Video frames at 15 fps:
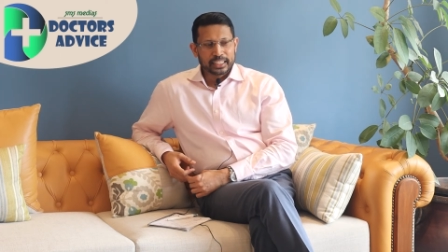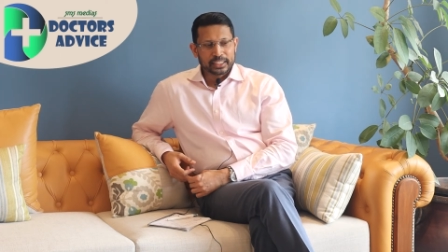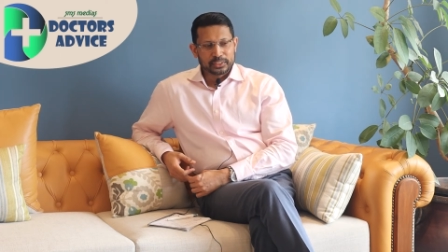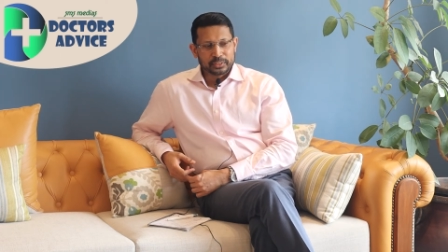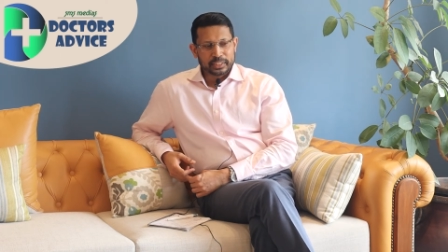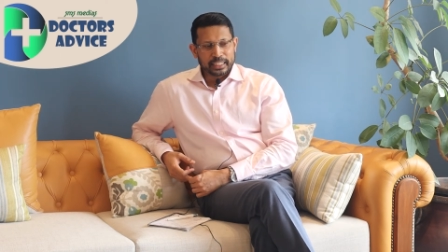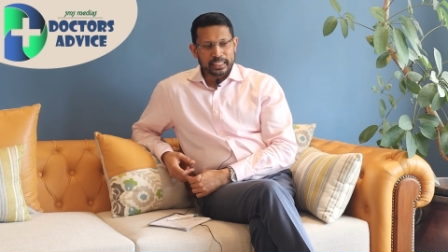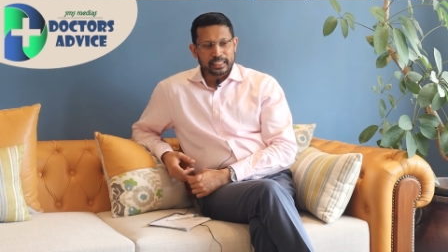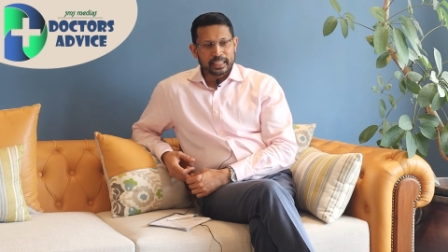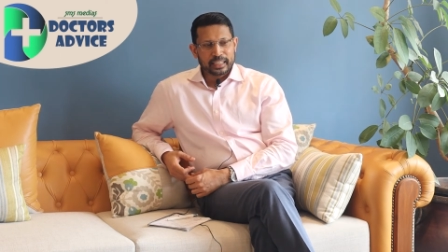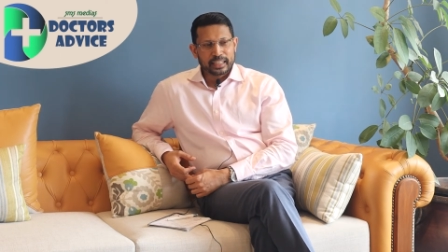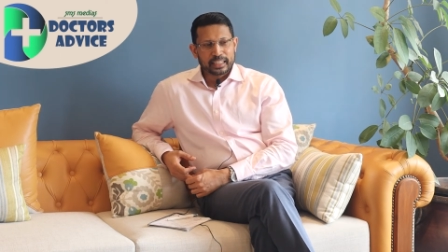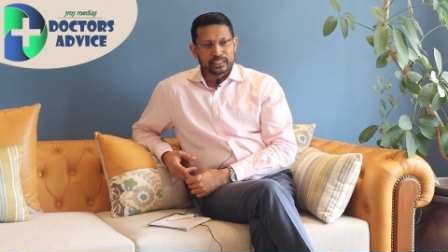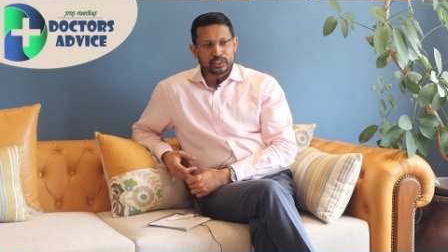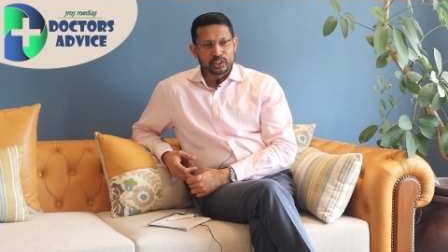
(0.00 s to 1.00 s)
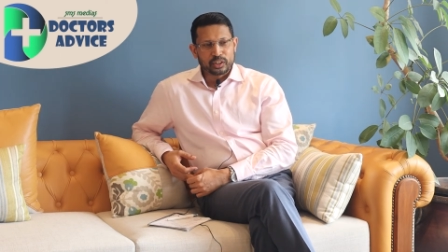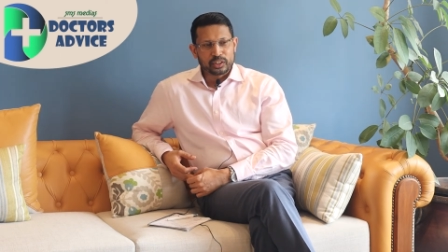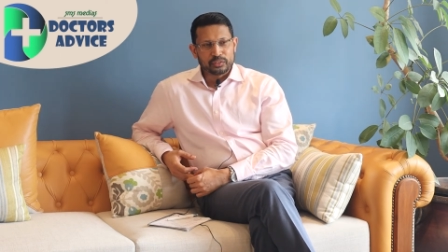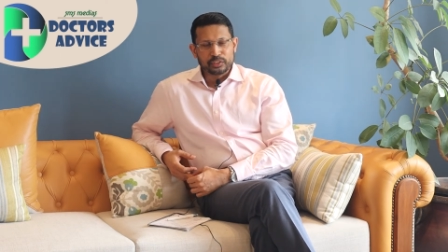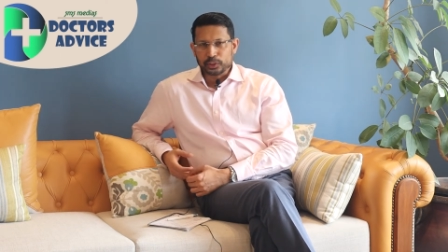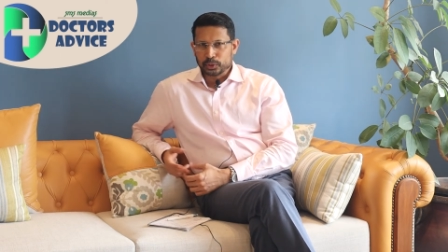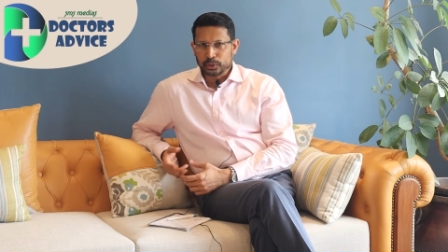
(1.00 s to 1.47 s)
today, I
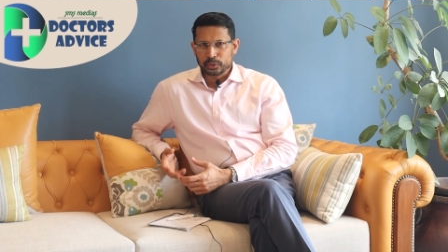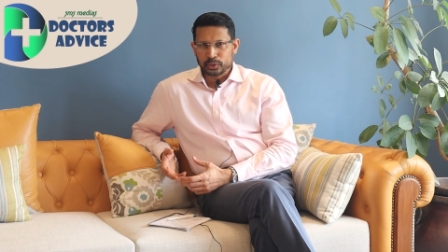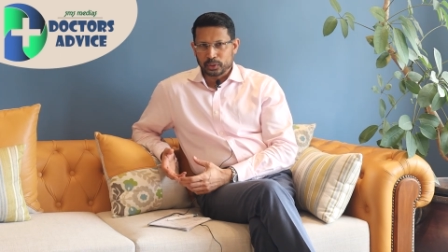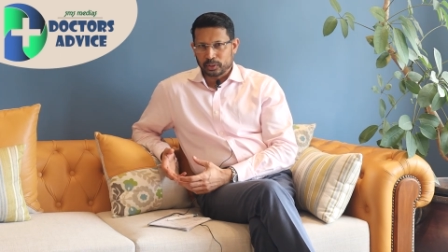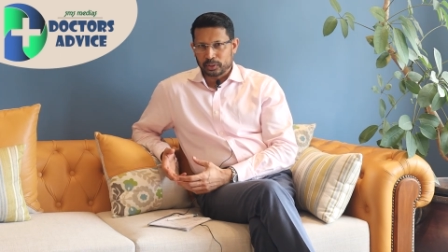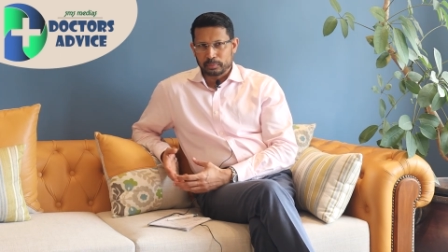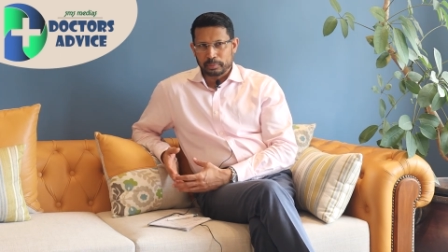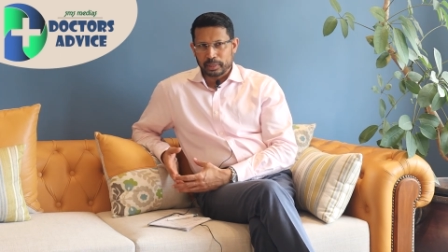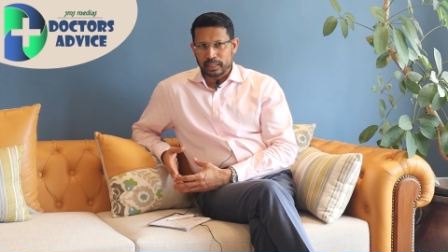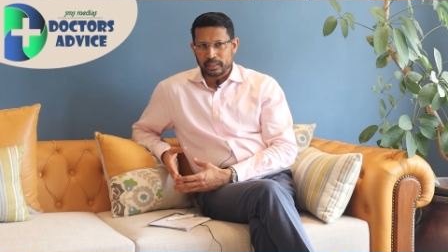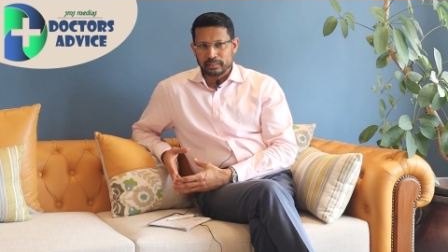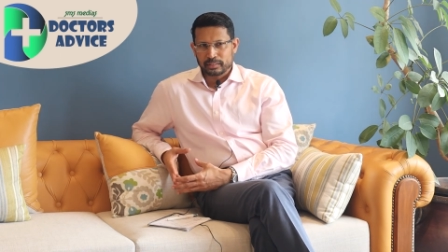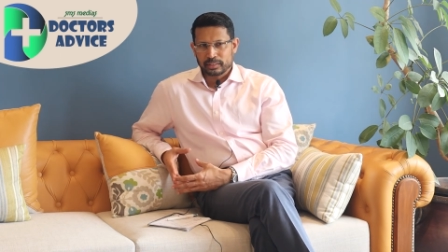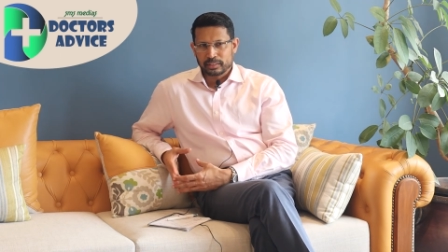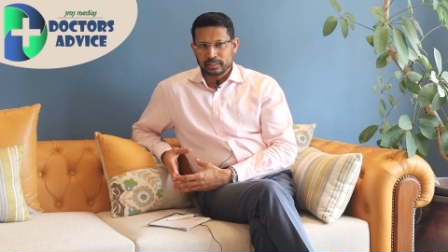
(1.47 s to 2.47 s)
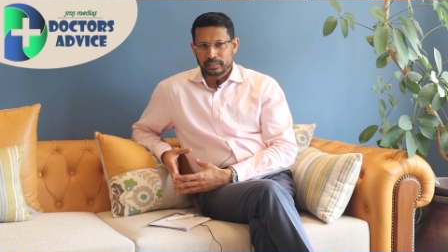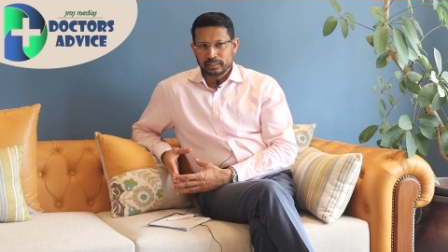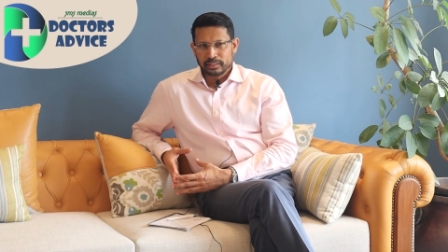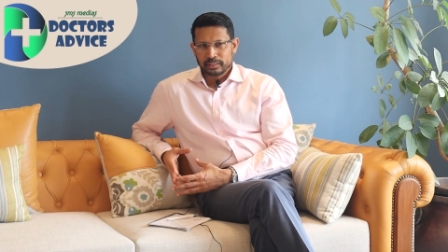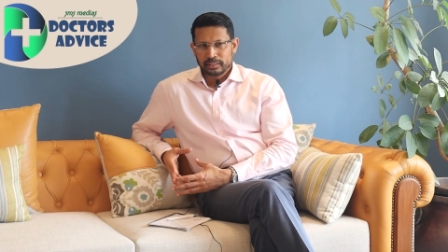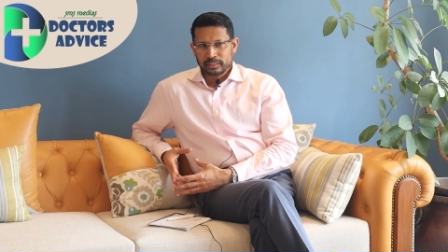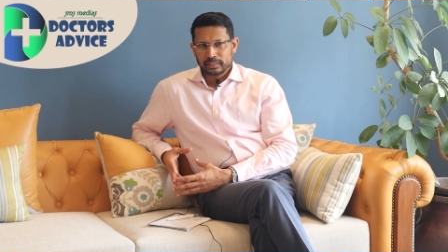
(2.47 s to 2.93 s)
thought we should talk about
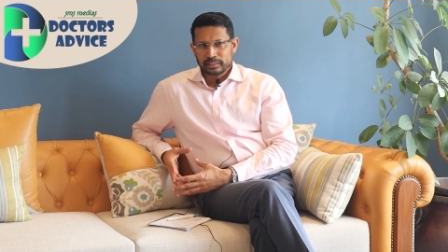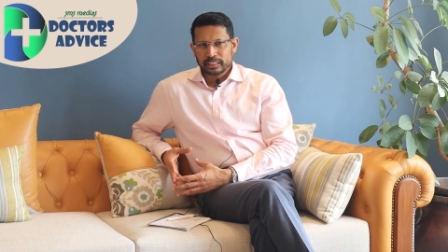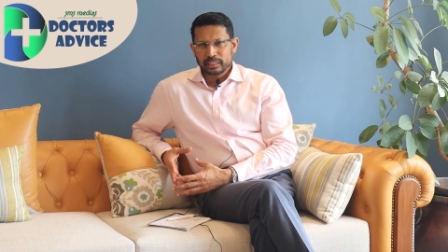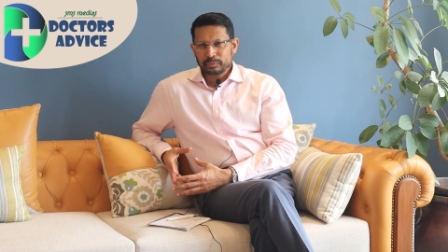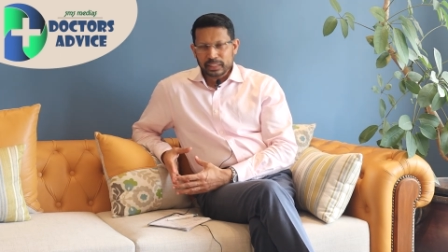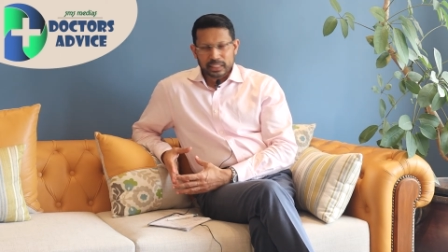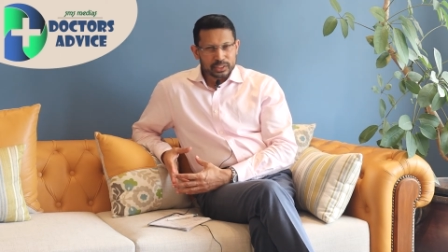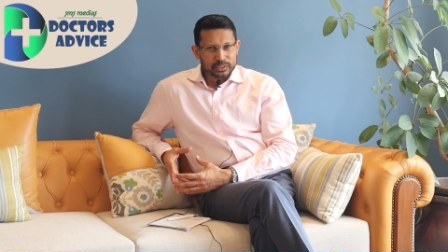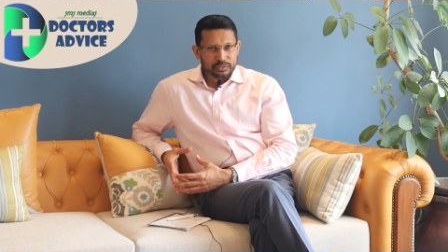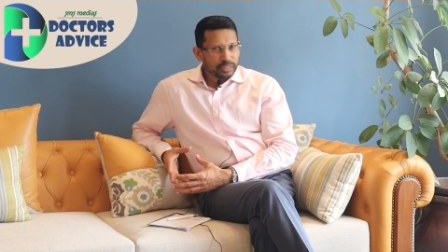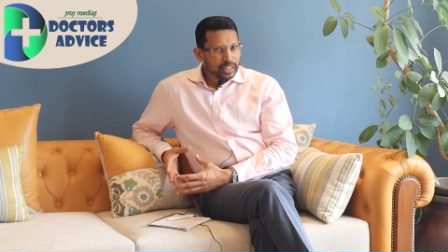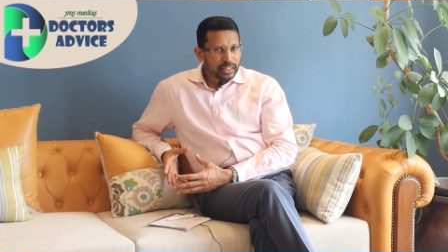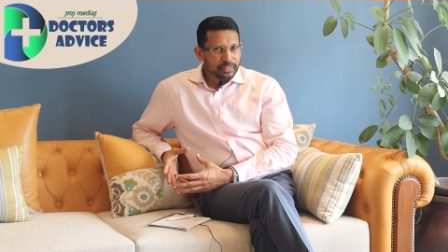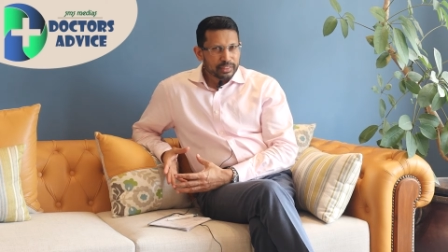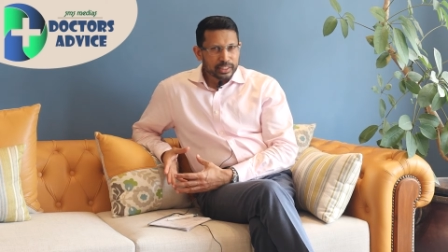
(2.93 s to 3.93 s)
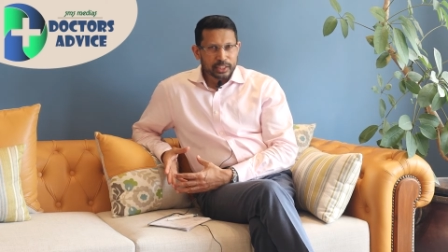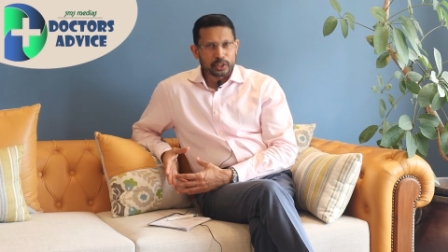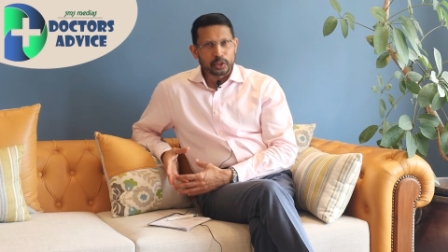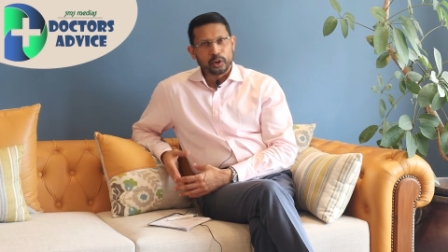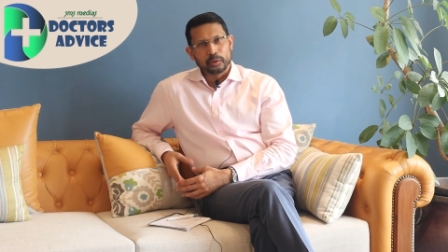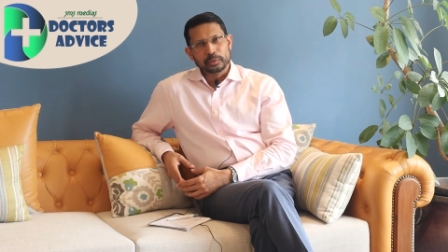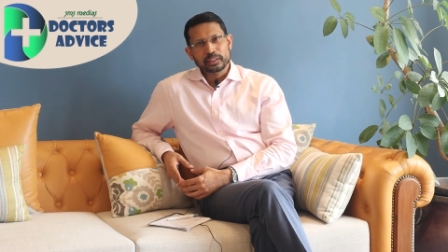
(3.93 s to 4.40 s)
something that's very, very
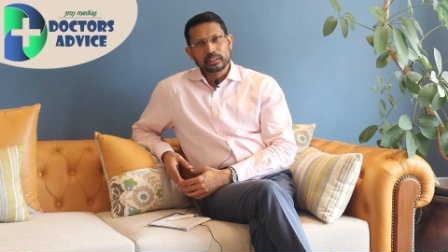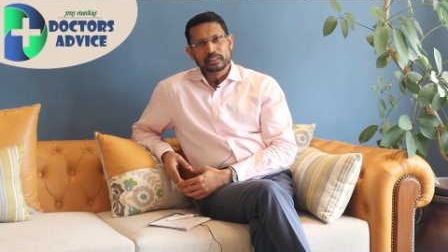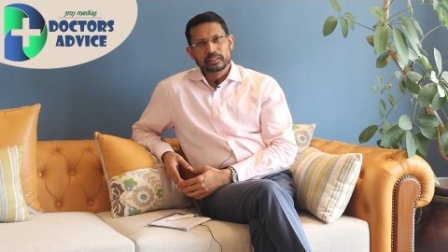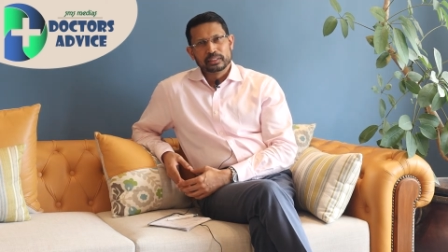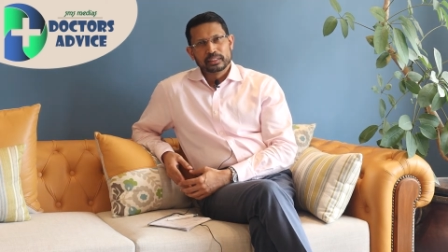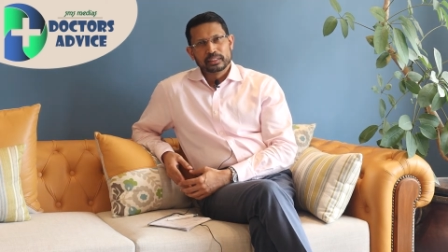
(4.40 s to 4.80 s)
common: